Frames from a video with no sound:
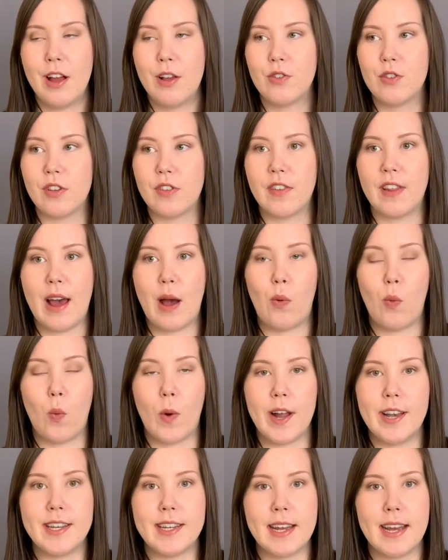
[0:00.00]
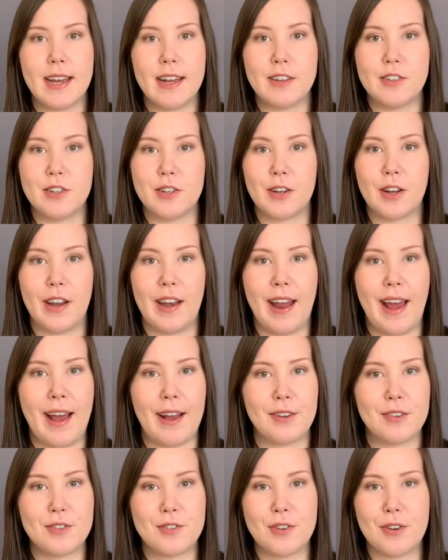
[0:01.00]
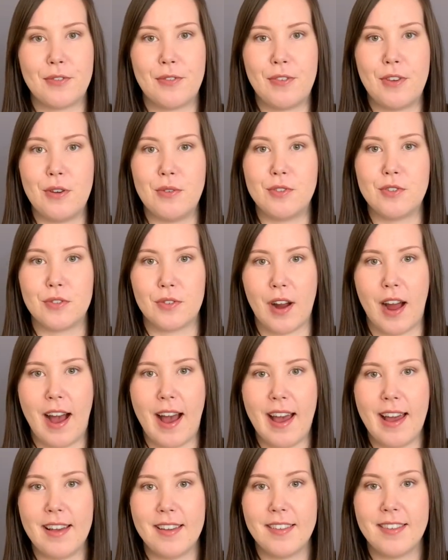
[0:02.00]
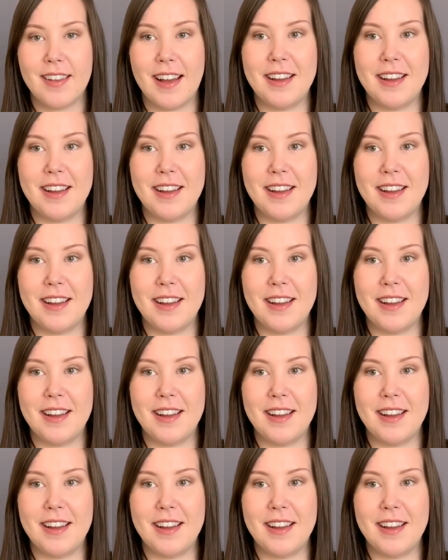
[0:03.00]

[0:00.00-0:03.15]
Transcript: Just that one day it took an extra few tries.